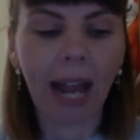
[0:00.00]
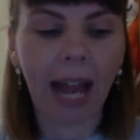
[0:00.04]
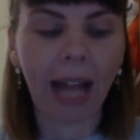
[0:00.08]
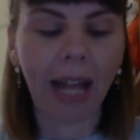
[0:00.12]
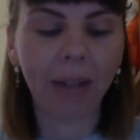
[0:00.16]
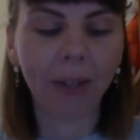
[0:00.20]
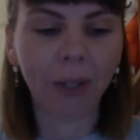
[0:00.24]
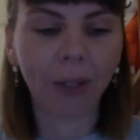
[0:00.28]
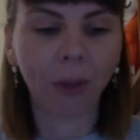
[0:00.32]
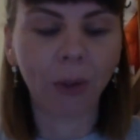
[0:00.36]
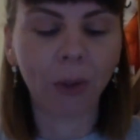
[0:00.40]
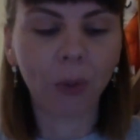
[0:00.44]

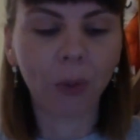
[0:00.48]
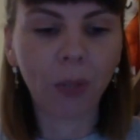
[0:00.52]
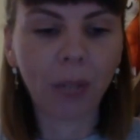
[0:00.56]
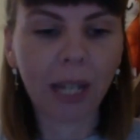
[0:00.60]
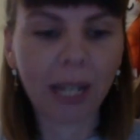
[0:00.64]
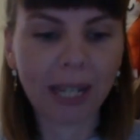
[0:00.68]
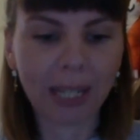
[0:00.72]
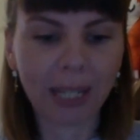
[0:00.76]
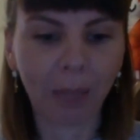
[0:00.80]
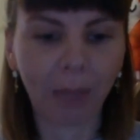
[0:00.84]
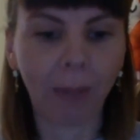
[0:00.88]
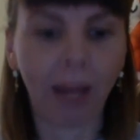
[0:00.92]
And so it was
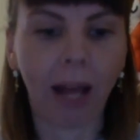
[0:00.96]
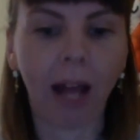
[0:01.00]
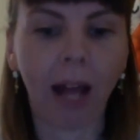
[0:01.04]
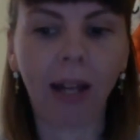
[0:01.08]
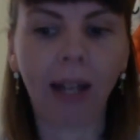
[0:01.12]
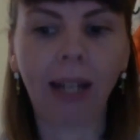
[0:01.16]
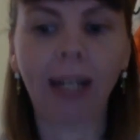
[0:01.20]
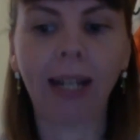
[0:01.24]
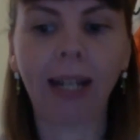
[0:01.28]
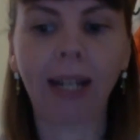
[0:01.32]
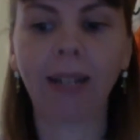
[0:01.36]
really just about,